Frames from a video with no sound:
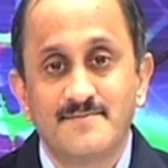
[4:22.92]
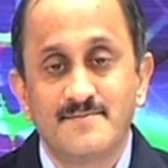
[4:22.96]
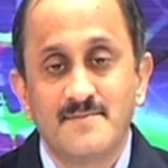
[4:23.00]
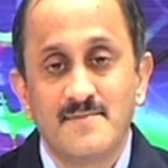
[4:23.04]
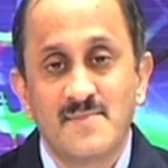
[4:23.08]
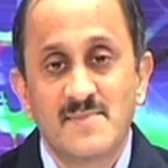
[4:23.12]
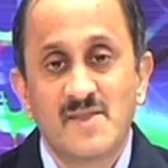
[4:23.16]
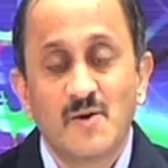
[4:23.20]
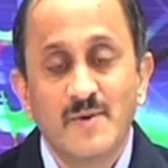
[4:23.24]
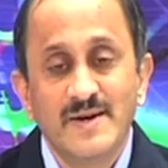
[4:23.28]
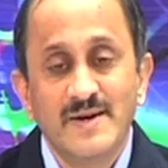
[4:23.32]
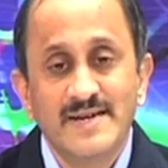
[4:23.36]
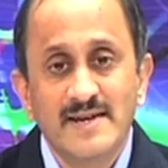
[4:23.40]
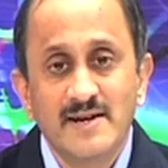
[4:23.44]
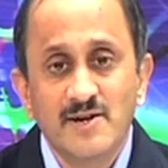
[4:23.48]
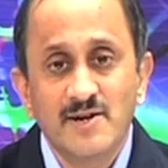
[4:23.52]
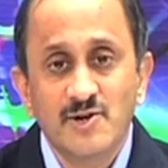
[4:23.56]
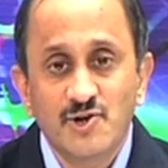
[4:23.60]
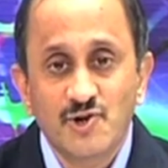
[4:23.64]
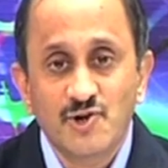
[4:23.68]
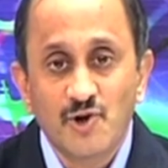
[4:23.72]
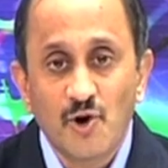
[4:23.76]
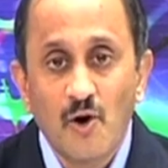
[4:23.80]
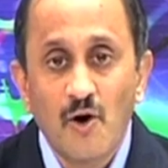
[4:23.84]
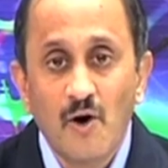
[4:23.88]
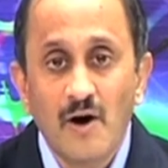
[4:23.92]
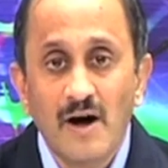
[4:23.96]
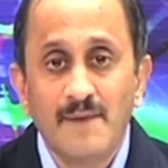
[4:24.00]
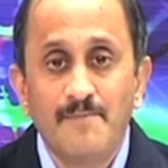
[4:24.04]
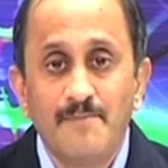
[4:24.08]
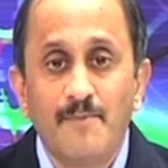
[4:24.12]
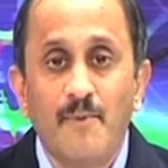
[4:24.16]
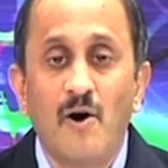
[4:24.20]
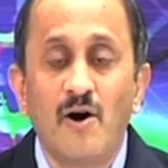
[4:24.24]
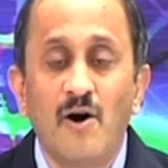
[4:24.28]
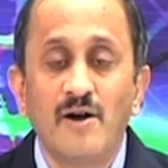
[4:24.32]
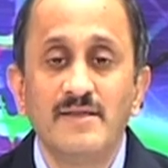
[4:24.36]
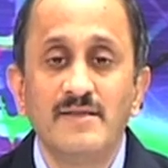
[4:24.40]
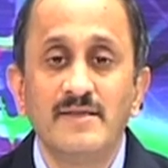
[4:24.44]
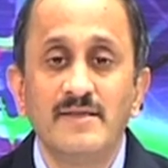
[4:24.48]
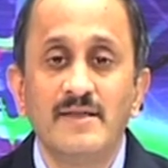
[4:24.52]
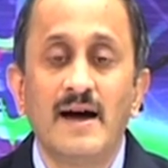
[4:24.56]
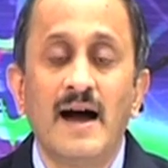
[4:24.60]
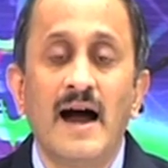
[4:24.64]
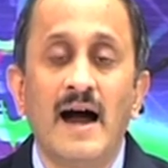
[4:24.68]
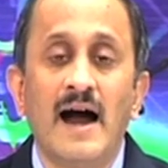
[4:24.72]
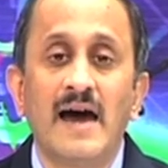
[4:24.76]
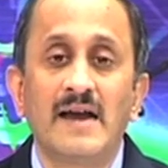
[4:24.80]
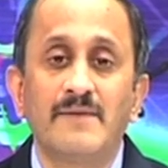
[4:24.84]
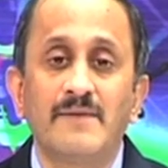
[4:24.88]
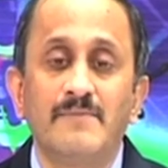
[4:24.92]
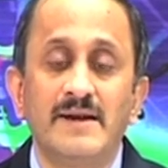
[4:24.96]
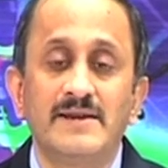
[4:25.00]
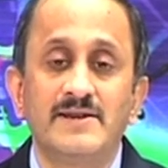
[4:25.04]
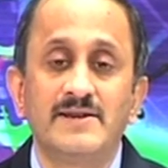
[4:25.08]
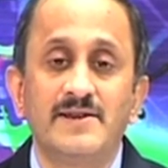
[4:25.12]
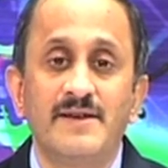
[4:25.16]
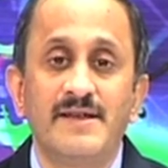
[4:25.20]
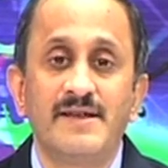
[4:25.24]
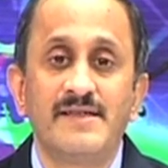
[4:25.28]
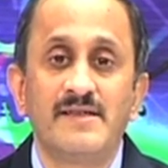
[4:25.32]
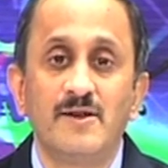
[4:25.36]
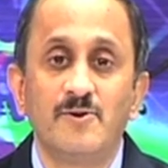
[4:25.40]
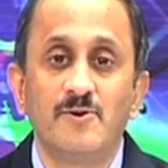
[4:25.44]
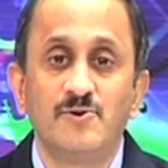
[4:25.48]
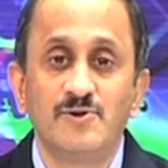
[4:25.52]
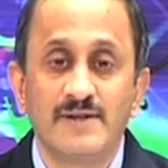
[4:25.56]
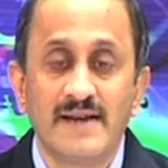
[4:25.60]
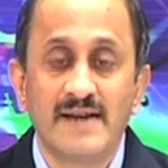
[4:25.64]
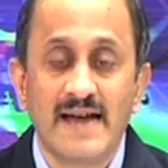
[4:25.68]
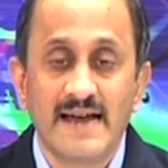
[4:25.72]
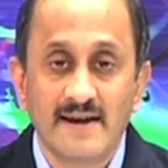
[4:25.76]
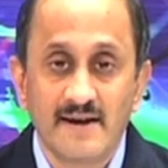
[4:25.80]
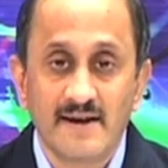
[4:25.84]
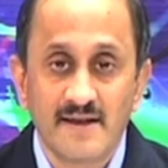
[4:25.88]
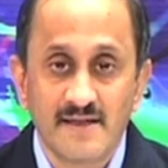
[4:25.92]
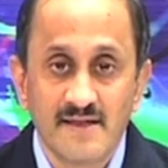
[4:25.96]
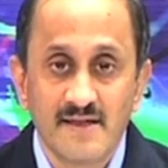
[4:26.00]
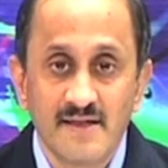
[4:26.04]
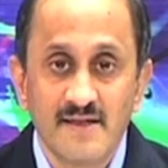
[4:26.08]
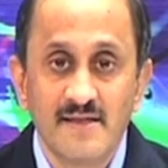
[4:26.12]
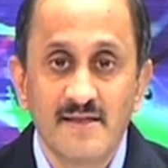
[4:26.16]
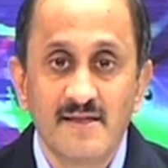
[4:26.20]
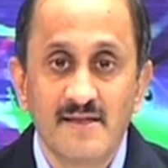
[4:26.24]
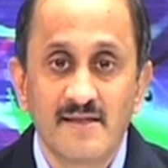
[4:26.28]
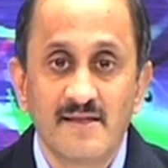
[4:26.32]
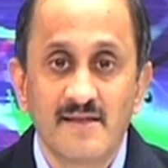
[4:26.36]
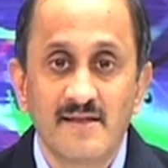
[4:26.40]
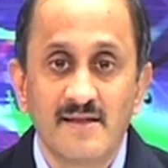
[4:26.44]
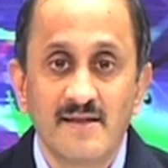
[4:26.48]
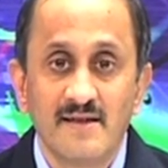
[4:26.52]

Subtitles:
So, we shall draw upon the Haar multi-resolution analysis